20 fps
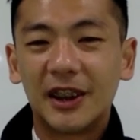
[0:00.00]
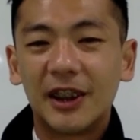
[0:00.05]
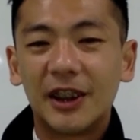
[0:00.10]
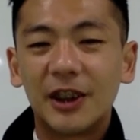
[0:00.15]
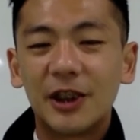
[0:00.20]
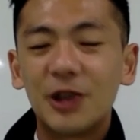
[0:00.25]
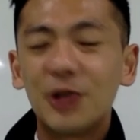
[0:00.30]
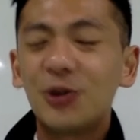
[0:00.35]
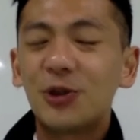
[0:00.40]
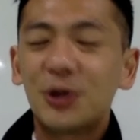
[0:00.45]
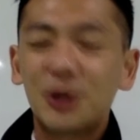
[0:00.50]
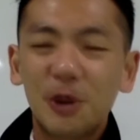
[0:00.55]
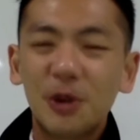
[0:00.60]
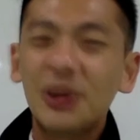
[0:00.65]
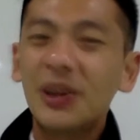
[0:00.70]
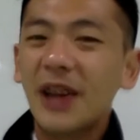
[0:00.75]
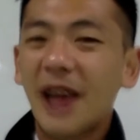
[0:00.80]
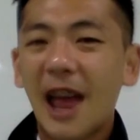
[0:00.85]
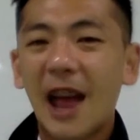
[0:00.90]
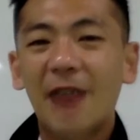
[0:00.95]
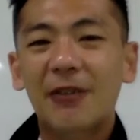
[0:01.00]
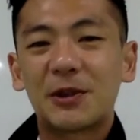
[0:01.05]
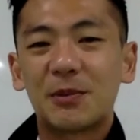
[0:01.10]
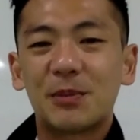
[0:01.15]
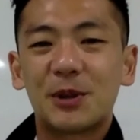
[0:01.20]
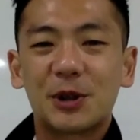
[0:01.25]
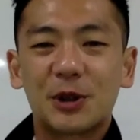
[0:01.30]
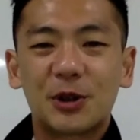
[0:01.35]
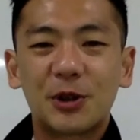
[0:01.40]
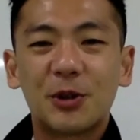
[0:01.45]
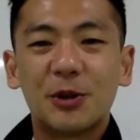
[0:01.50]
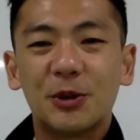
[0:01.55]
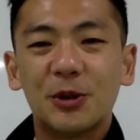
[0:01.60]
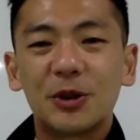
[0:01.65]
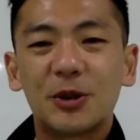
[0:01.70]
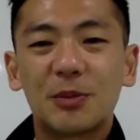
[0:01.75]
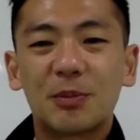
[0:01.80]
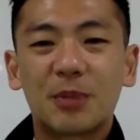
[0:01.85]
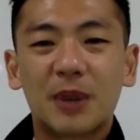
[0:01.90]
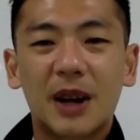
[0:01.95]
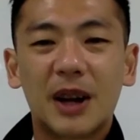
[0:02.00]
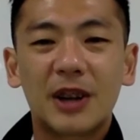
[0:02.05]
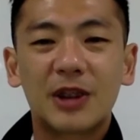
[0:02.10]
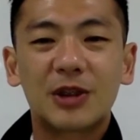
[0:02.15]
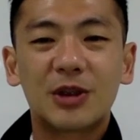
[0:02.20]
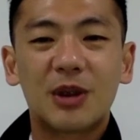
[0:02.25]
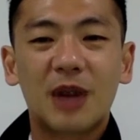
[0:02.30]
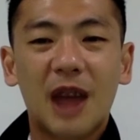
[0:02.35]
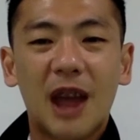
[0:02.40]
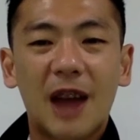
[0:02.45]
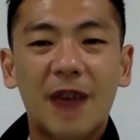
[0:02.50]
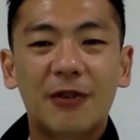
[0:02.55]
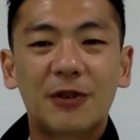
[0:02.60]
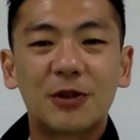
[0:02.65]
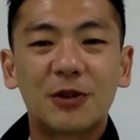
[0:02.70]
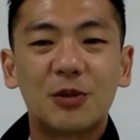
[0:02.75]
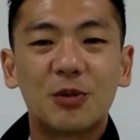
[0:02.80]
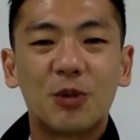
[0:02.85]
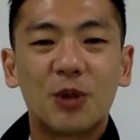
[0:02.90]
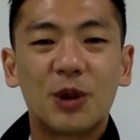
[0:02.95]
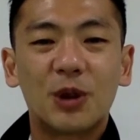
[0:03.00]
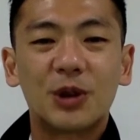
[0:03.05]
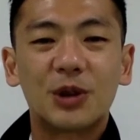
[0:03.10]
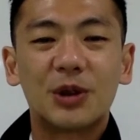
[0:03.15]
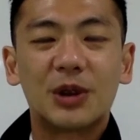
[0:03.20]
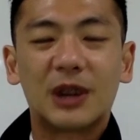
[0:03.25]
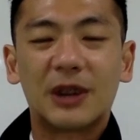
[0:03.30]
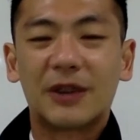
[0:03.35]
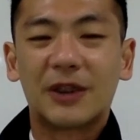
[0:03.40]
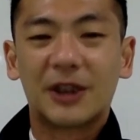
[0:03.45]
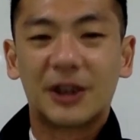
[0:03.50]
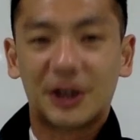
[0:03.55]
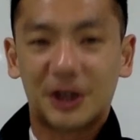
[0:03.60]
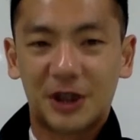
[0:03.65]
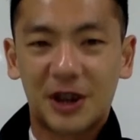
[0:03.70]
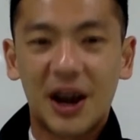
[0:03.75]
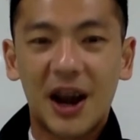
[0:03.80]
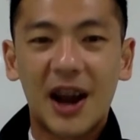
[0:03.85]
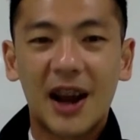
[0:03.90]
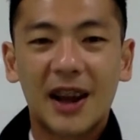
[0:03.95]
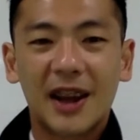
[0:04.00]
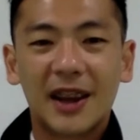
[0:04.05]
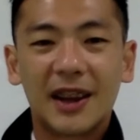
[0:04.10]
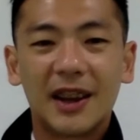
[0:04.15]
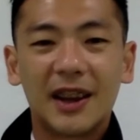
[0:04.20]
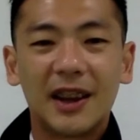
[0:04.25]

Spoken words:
You don't have to be good, but you have to want to give it a try.